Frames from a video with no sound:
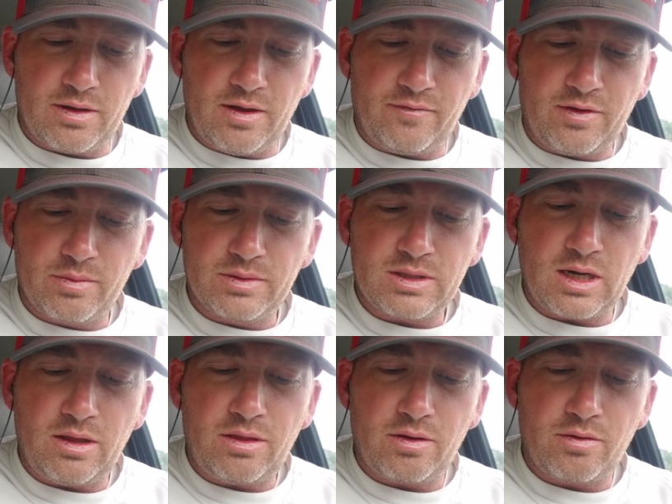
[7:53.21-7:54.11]
if there was
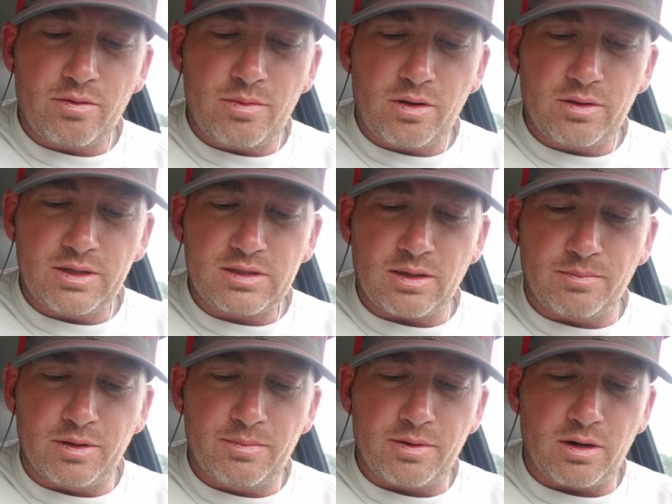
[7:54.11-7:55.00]
anything remotely
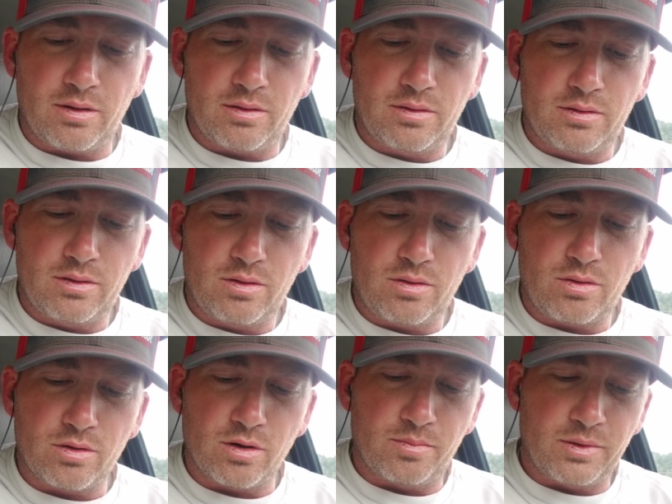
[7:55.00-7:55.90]
subliminal
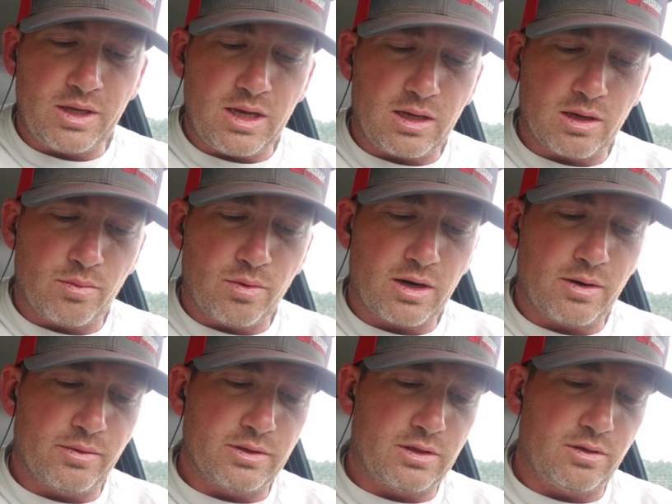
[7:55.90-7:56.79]
or oblique in what I
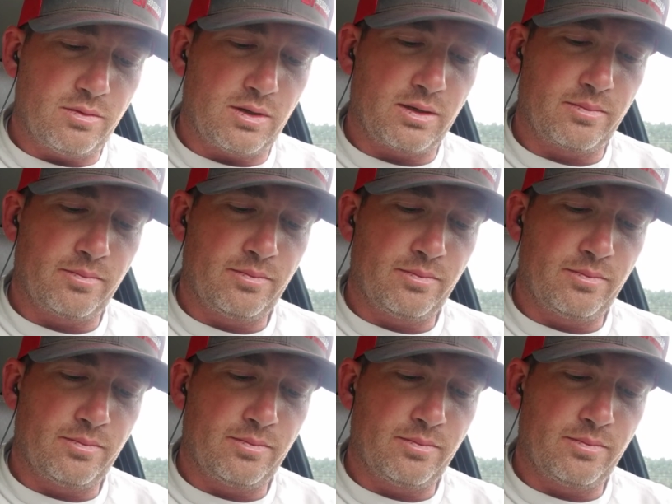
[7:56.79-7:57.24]
was doing.